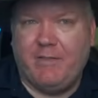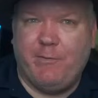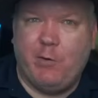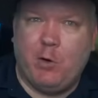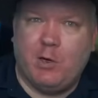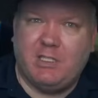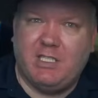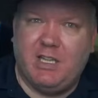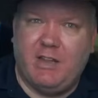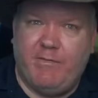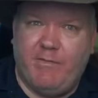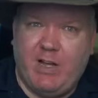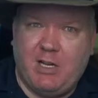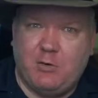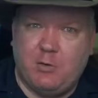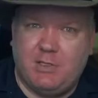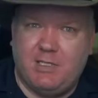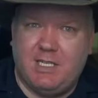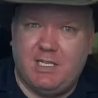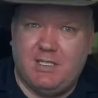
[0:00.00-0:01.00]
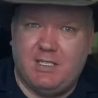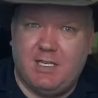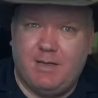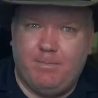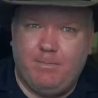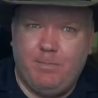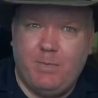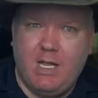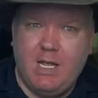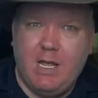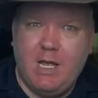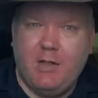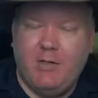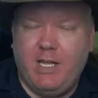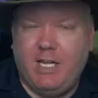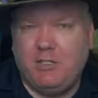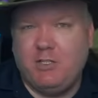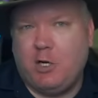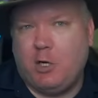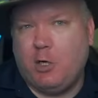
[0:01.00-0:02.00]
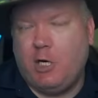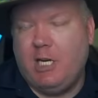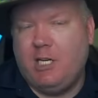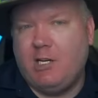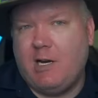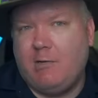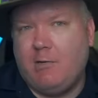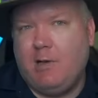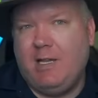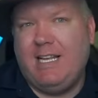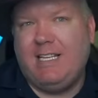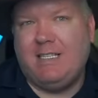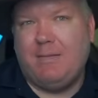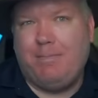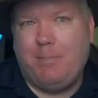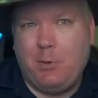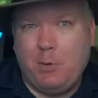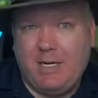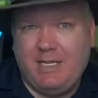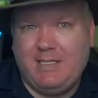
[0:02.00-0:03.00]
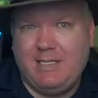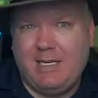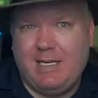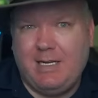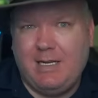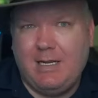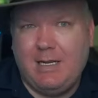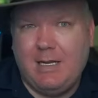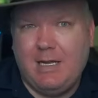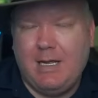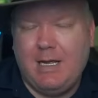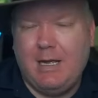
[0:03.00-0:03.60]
Of course, in the federal system, the attorney general is appointed